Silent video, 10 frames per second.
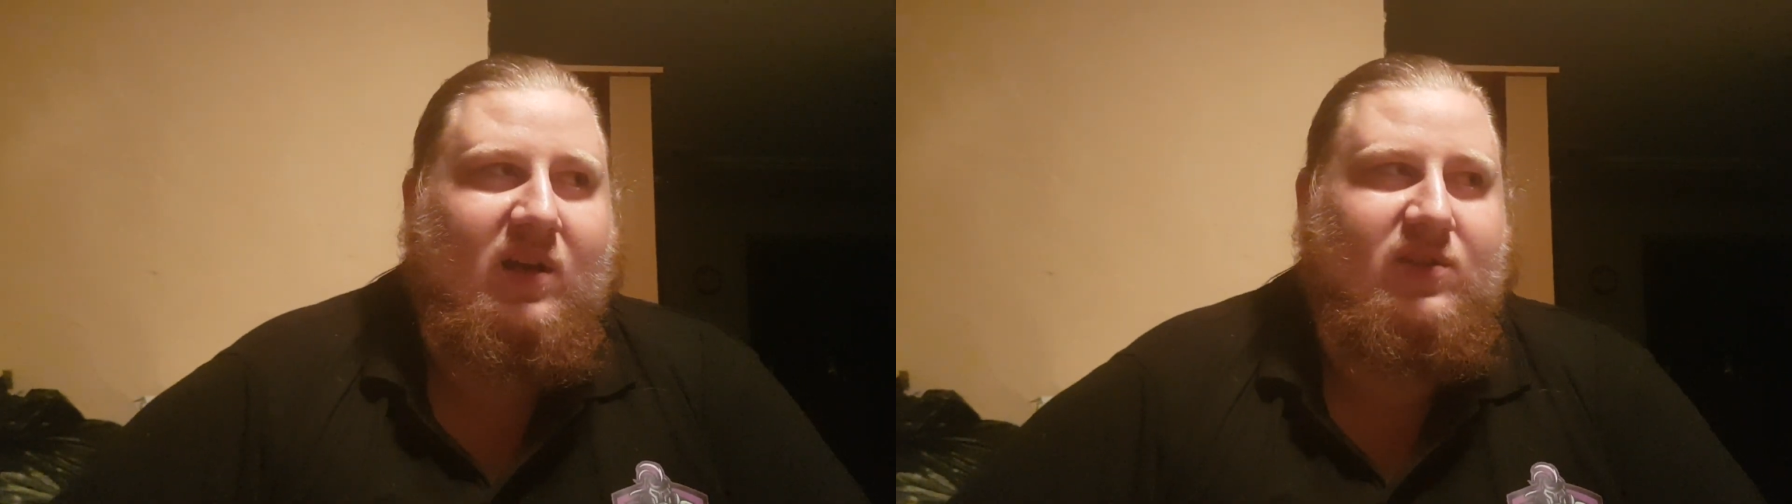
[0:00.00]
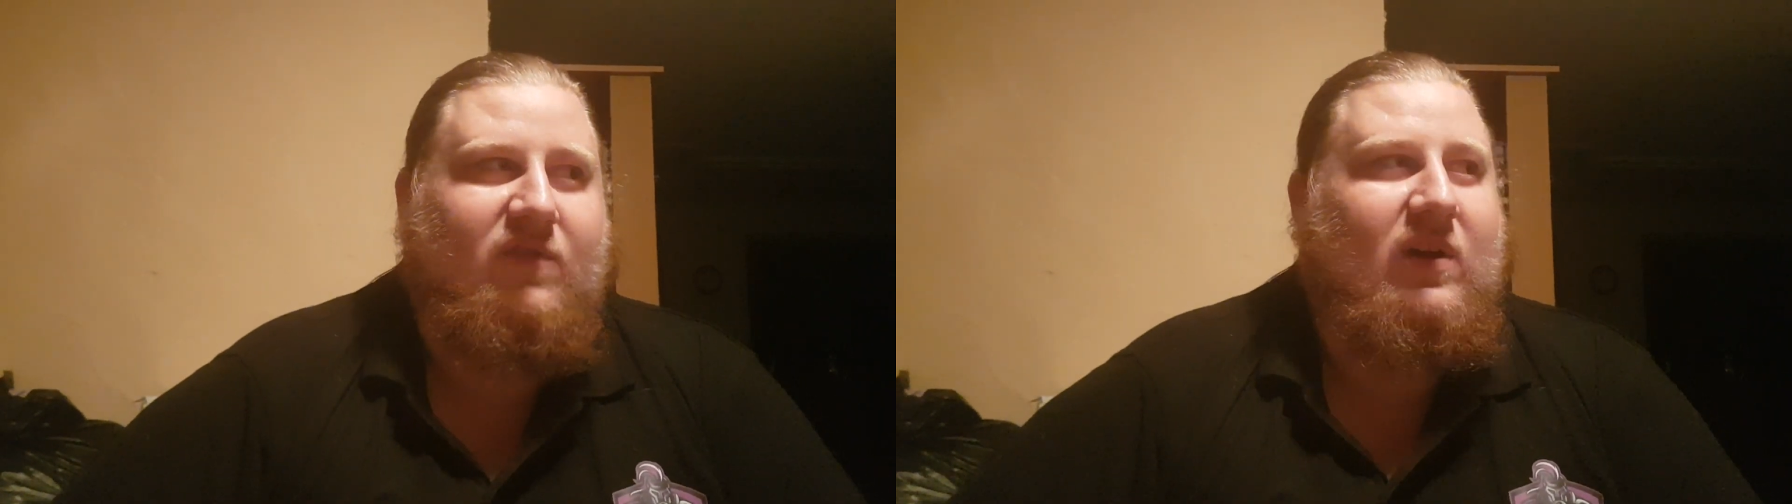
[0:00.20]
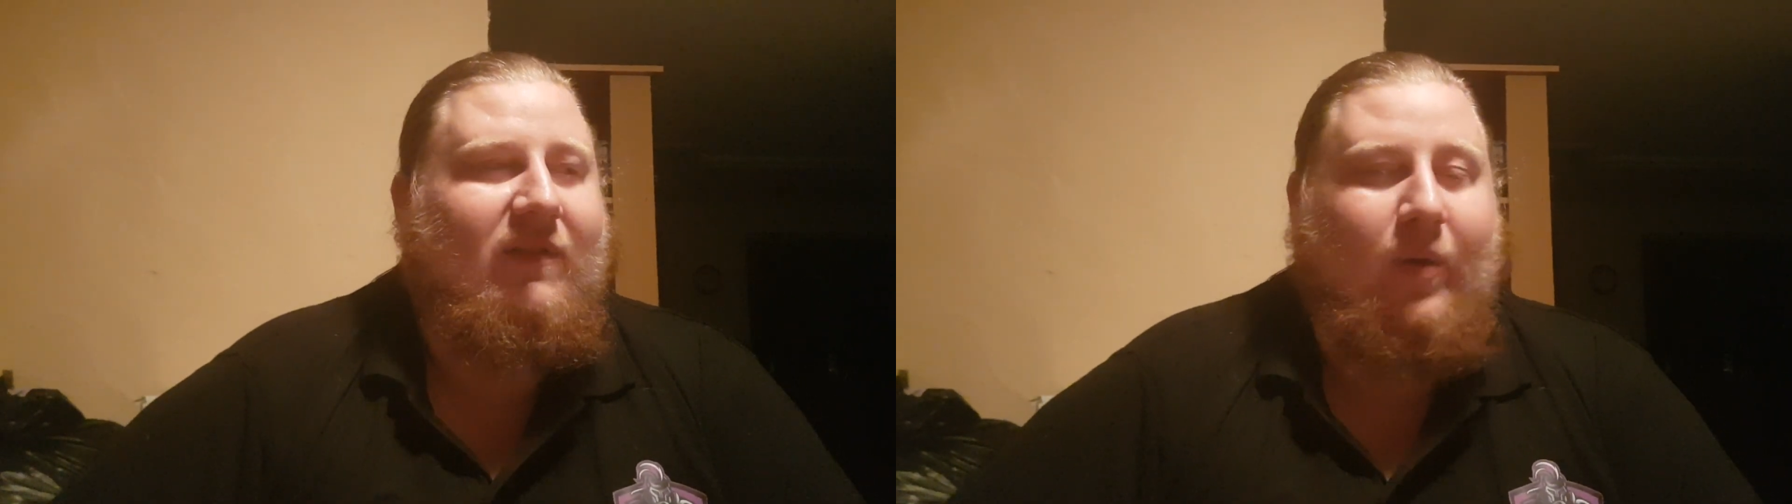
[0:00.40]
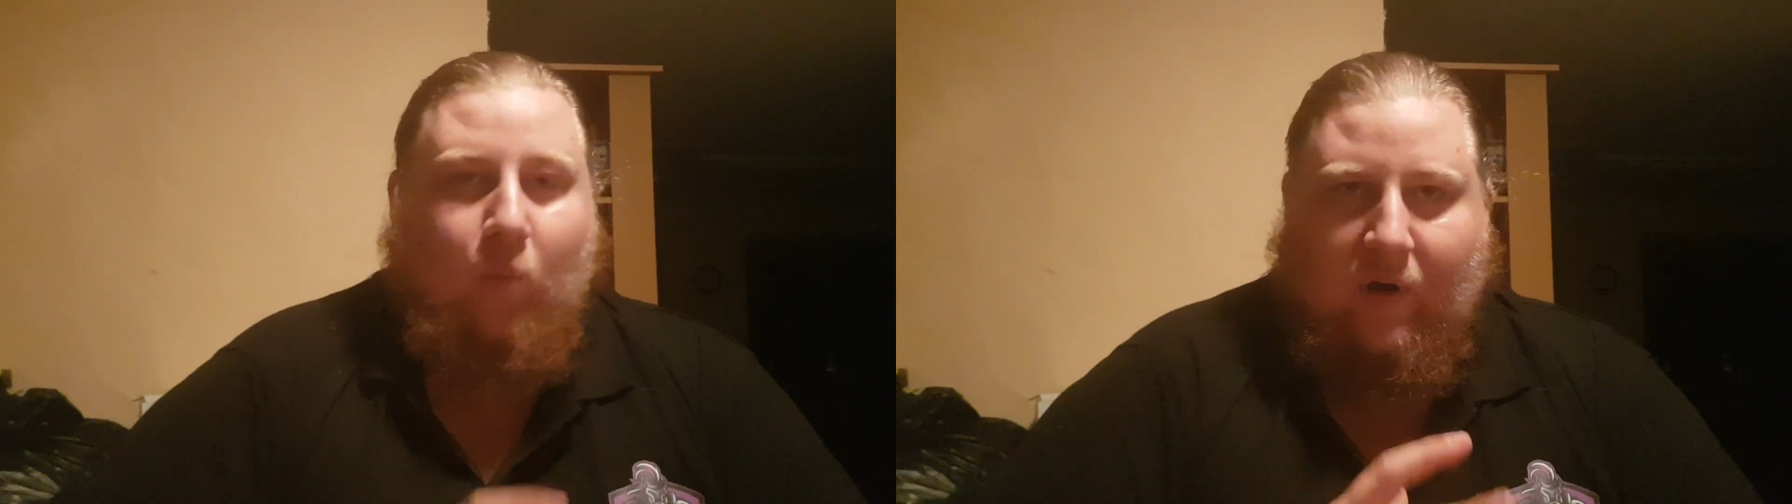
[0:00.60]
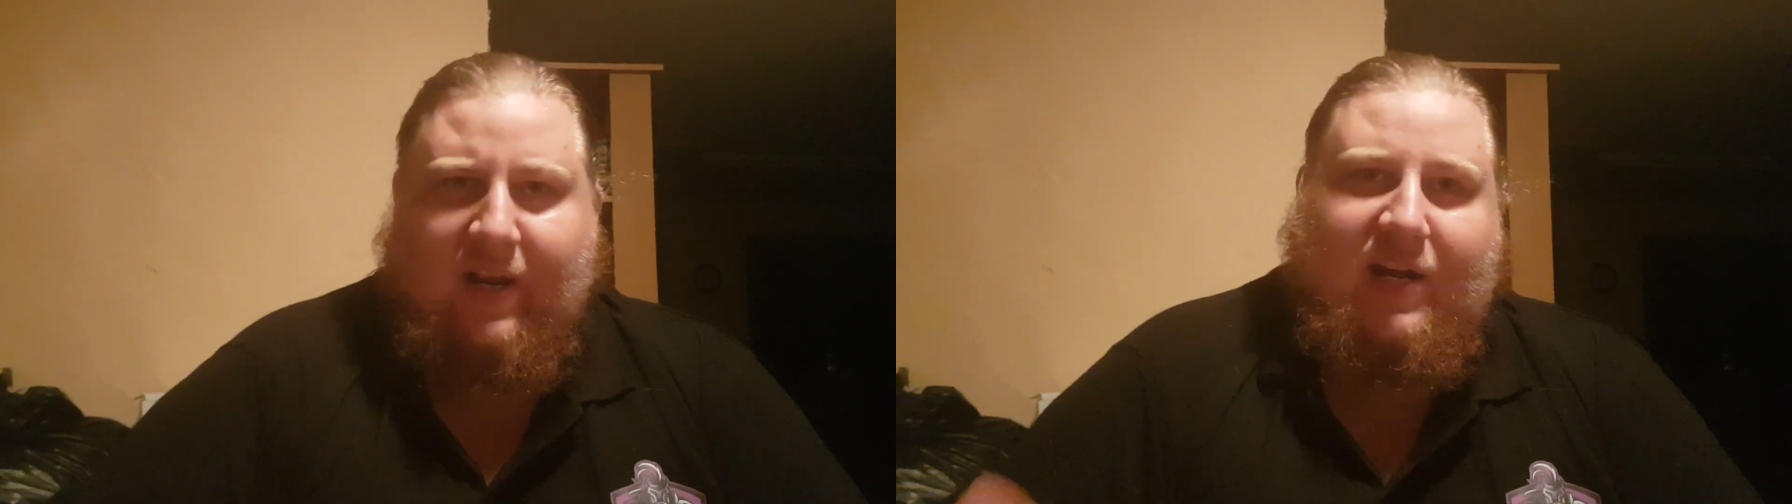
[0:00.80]
So if you have
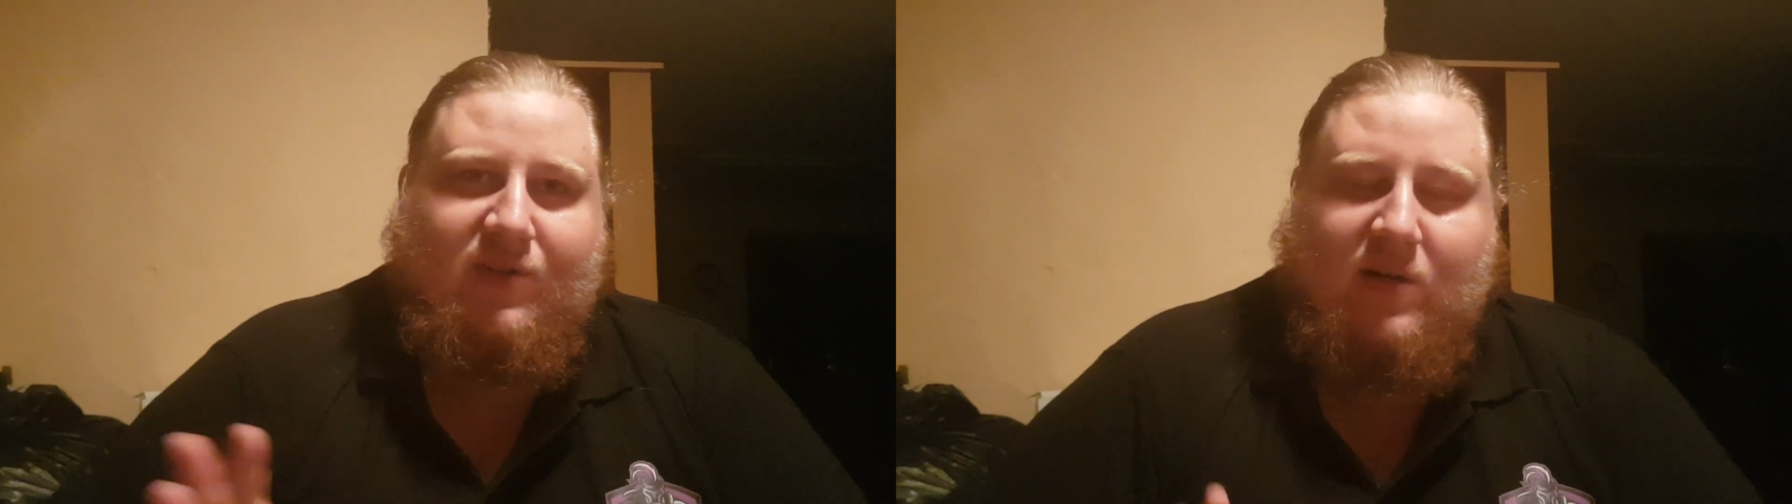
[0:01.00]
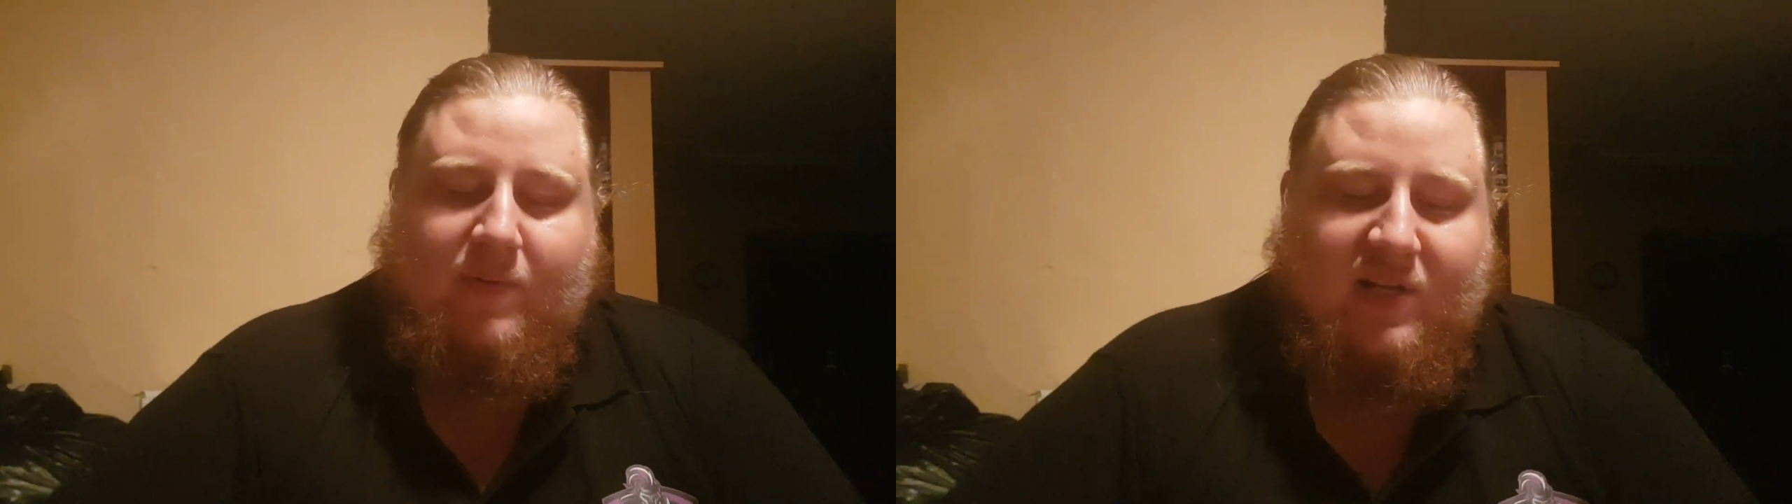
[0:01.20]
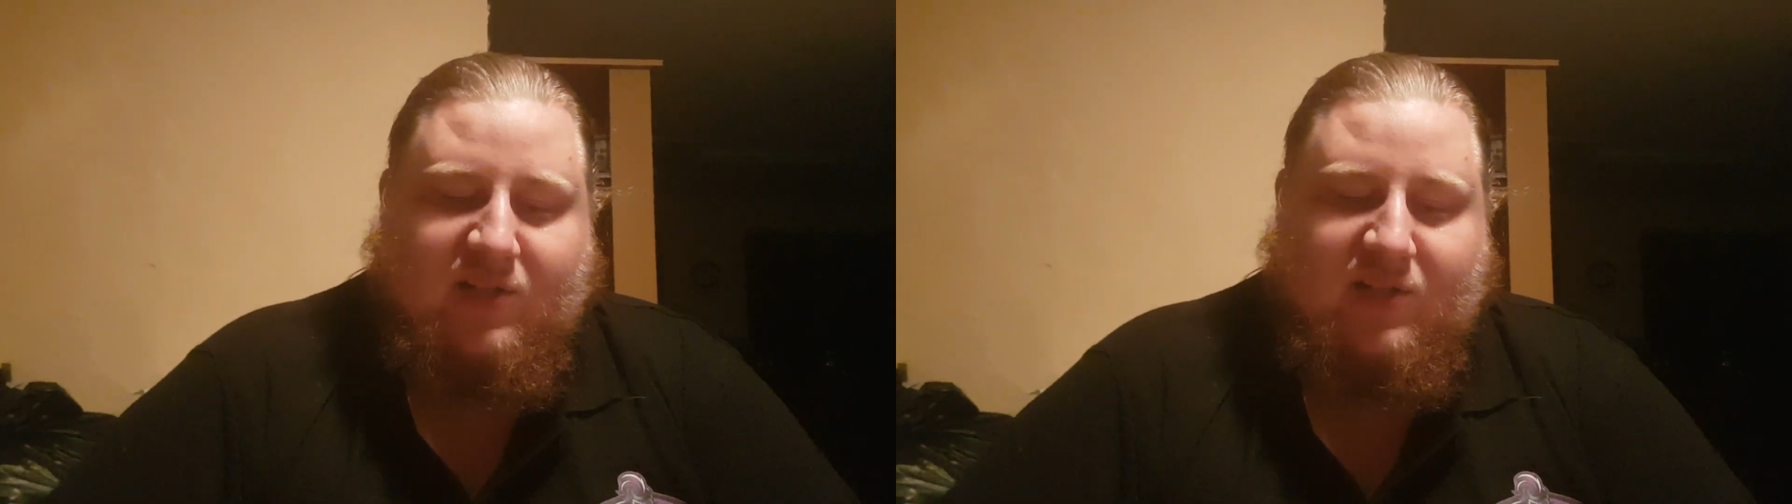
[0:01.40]
like 1 hand trap in that